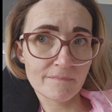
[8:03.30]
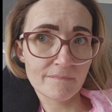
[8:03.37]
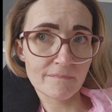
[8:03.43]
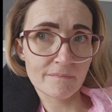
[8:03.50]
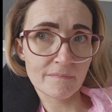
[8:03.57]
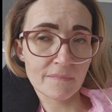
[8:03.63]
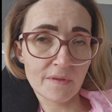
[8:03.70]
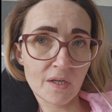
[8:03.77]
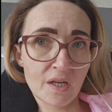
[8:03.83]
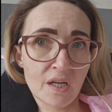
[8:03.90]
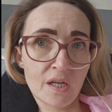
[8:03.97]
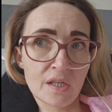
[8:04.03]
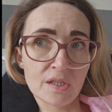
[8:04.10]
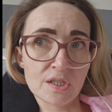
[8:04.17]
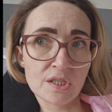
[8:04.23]
uh,
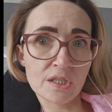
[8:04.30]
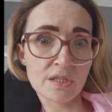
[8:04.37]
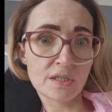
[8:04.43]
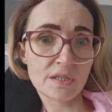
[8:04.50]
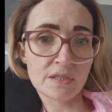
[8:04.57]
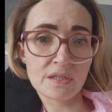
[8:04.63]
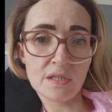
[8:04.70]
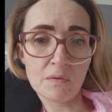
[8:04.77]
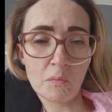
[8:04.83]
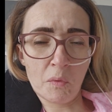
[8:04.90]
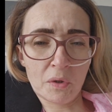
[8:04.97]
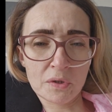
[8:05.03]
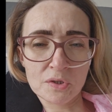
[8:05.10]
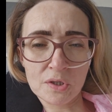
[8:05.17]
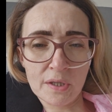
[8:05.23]
she didn't want to try that
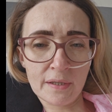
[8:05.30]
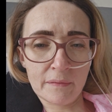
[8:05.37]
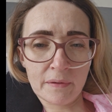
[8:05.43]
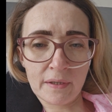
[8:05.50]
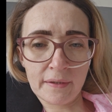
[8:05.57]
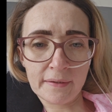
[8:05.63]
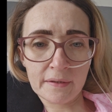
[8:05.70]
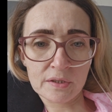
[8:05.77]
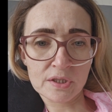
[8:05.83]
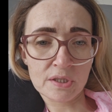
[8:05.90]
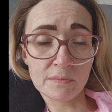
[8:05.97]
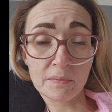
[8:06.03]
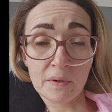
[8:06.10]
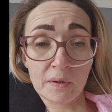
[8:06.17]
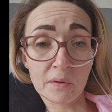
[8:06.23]
one again because she didn't want to
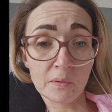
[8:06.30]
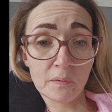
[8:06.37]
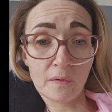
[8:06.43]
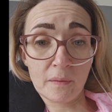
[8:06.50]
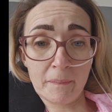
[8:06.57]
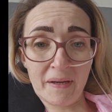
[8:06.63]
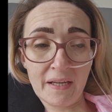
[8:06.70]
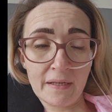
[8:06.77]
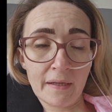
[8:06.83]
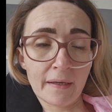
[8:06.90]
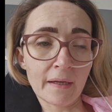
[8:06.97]
cause the pain again.